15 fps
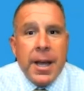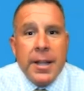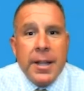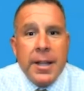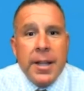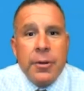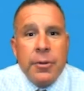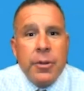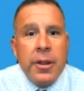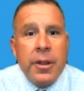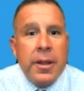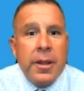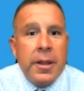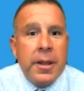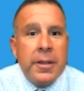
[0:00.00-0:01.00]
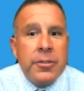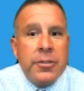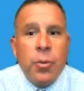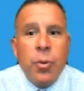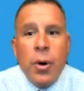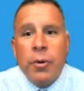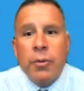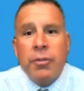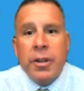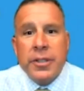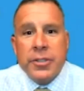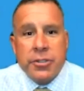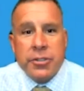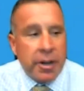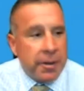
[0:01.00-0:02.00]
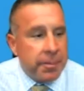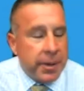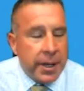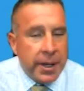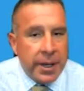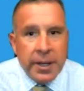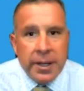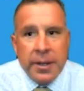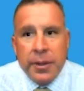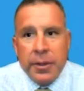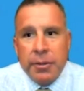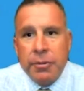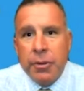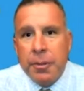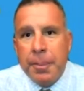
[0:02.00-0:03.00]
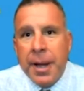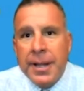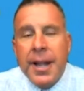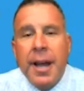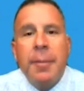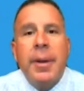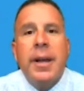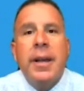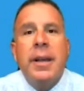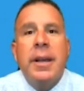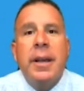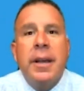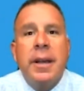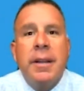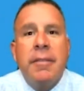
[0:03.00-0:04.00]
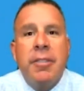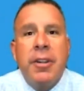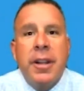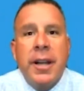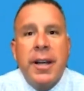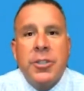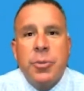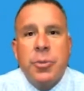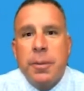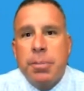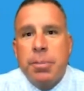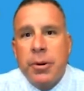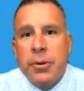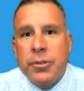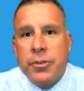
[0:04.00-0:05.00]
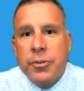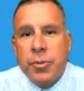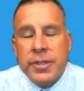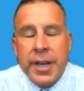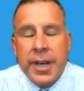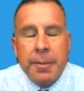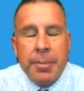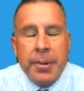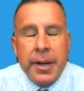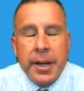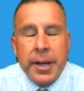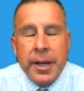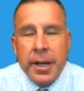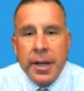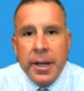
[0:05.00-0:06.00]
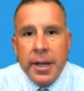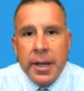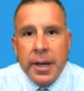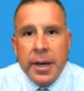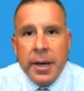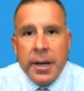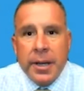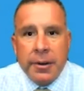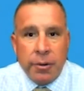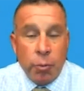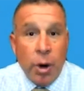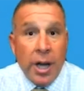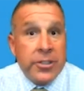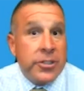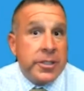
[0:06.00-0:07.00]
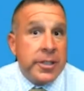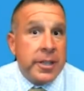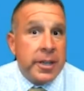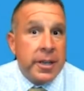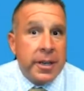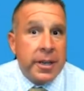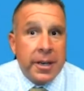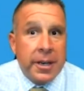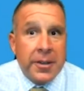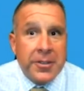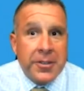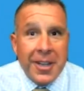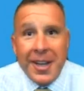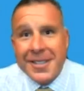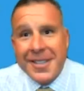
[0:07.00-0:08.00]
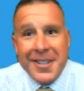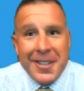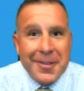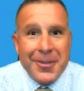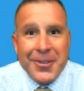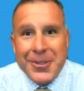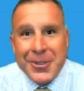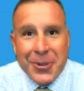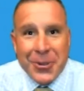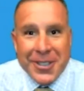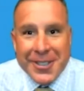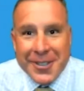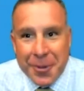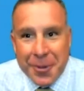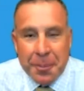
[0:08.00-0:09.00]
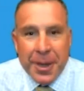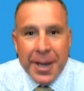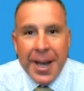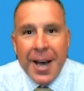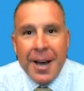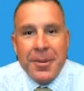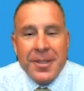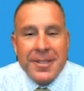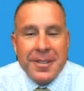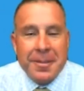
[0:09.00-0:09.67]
And you know, this quote really struck me through the pandemic and really as we approach what's happening here in Washington. There's lots of different stories of what may happen.